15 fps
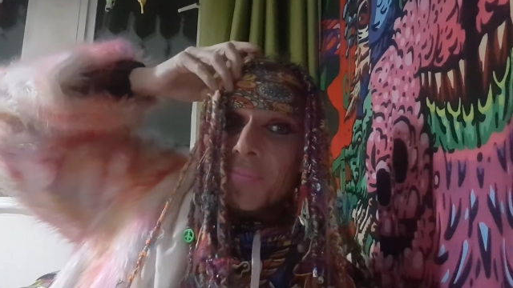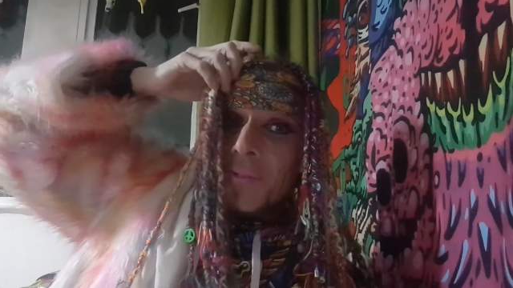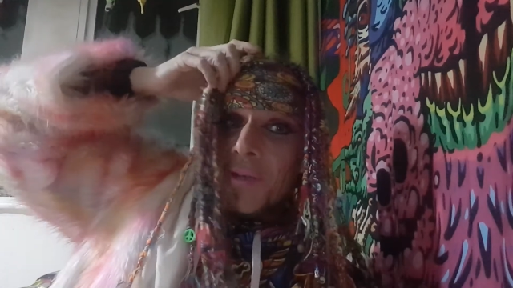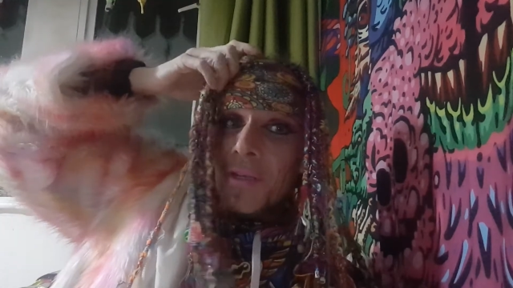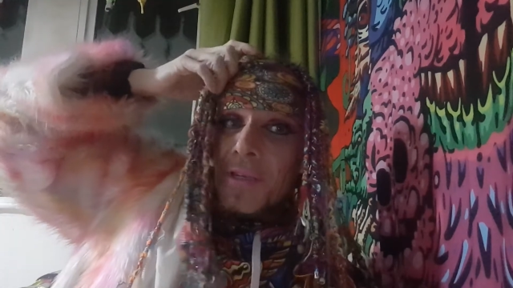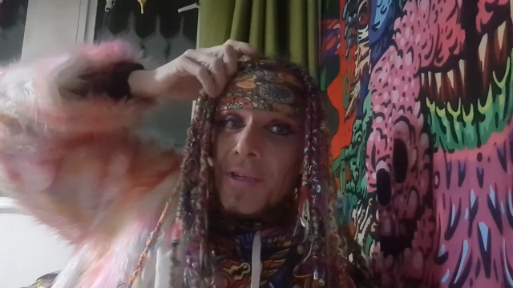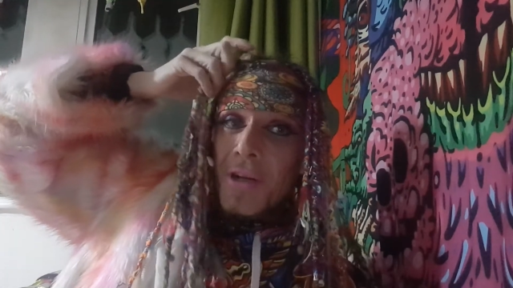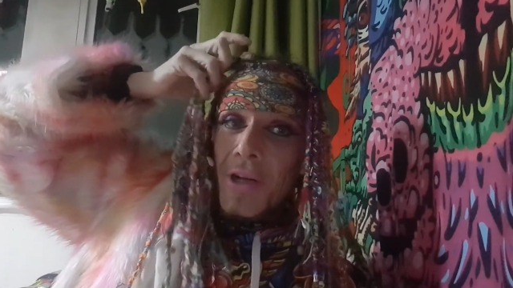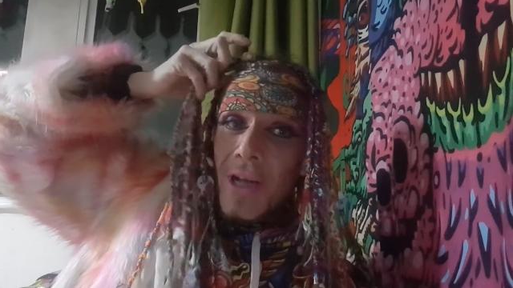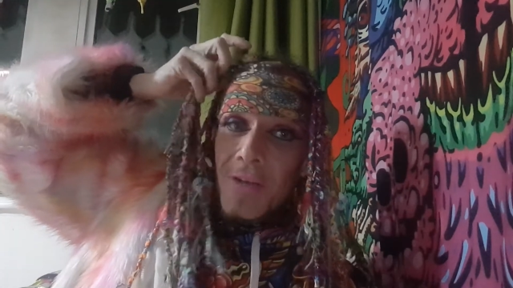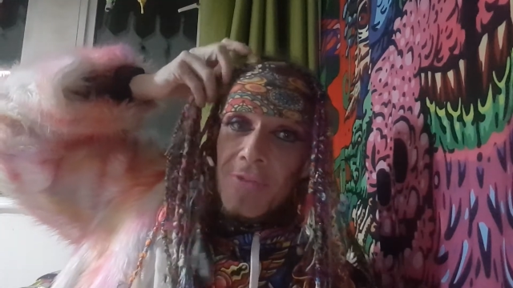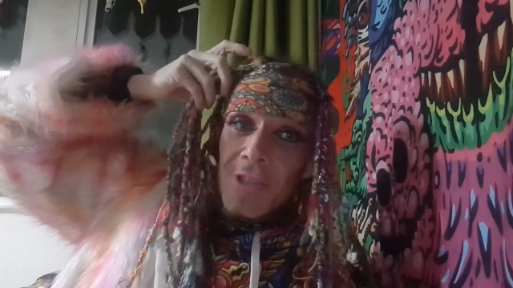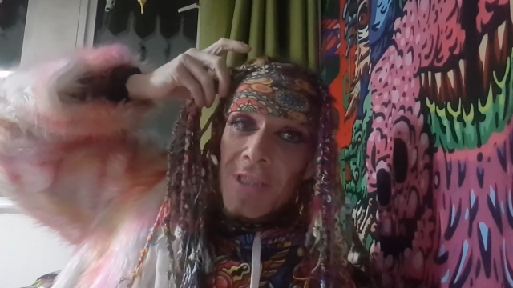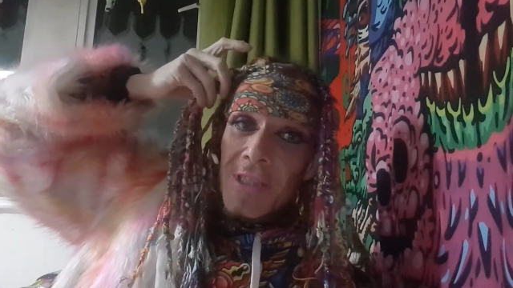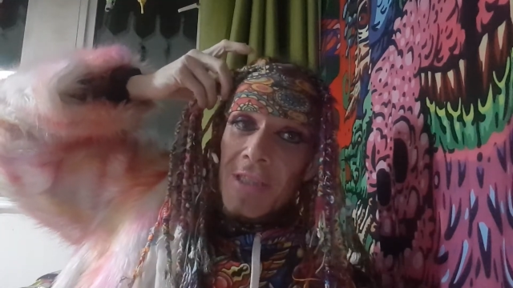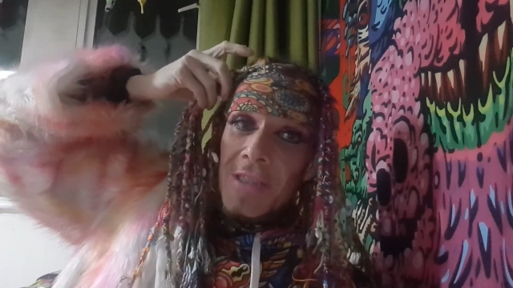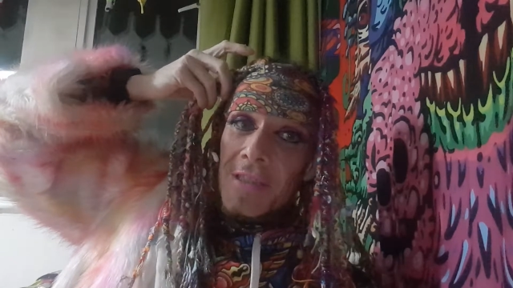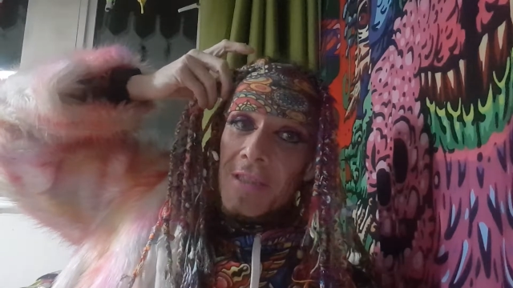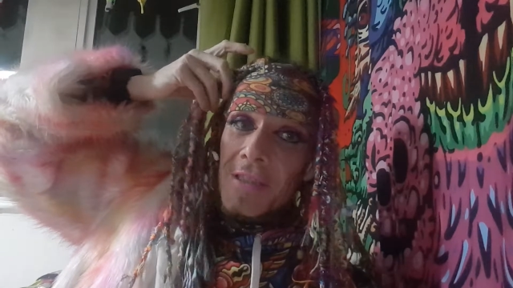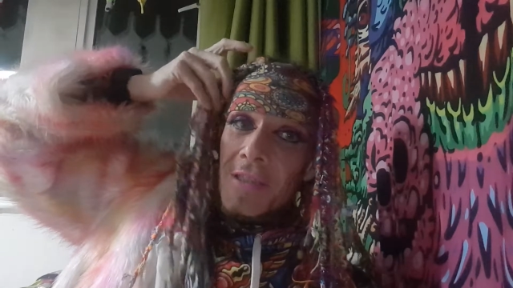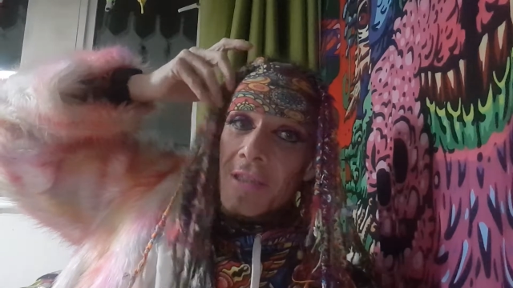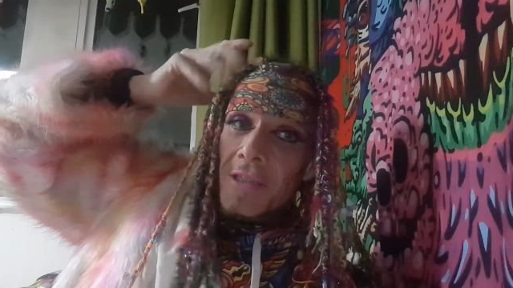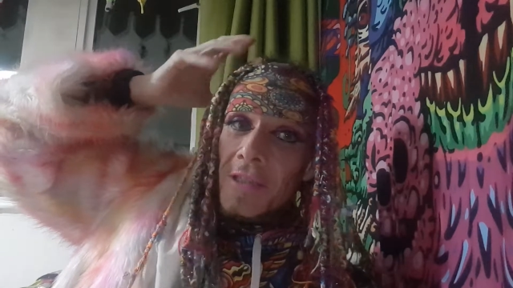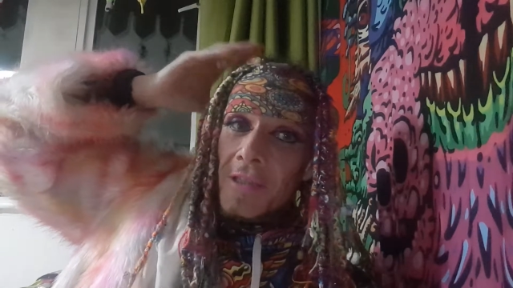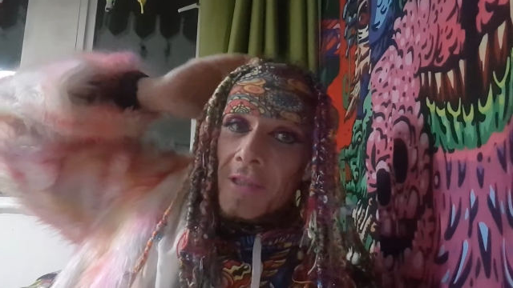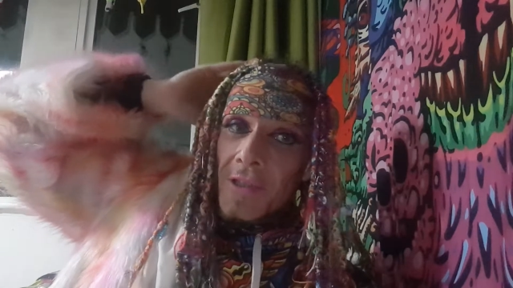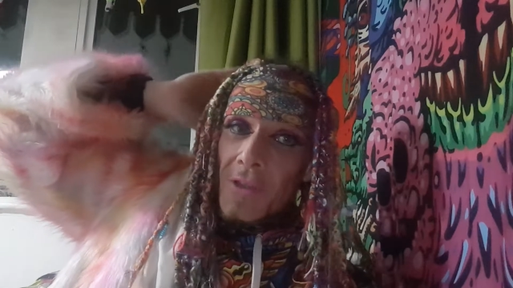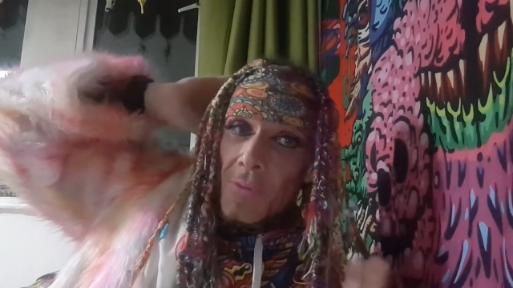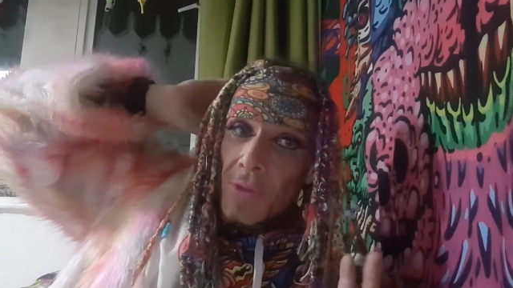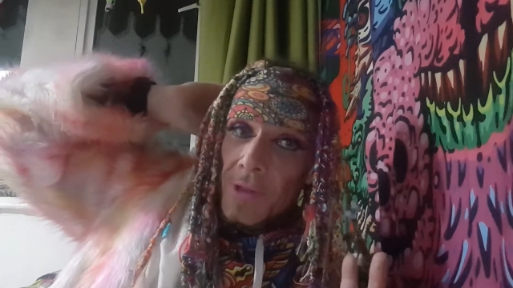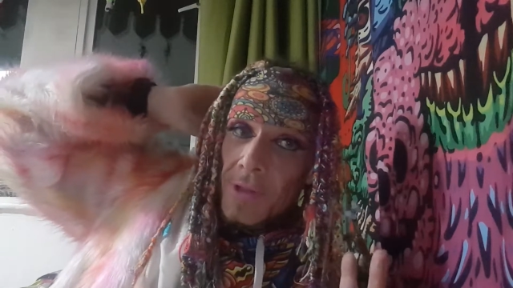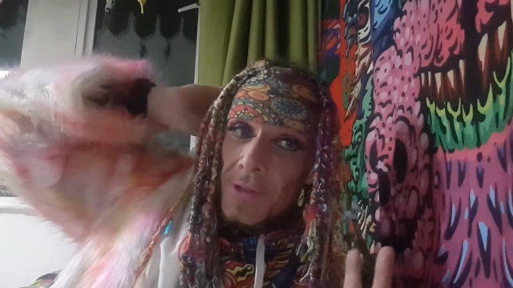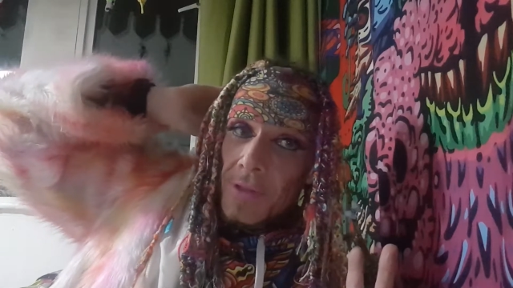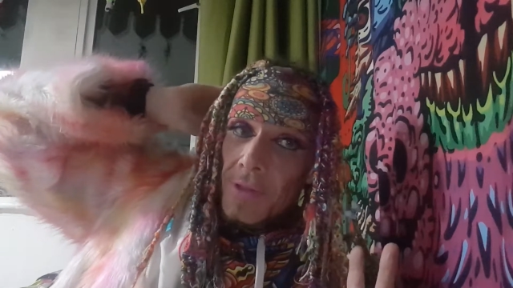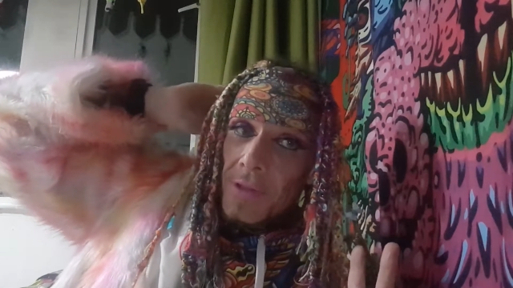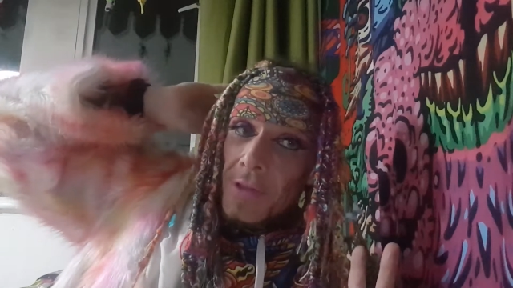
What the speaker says: but I have cheated twice.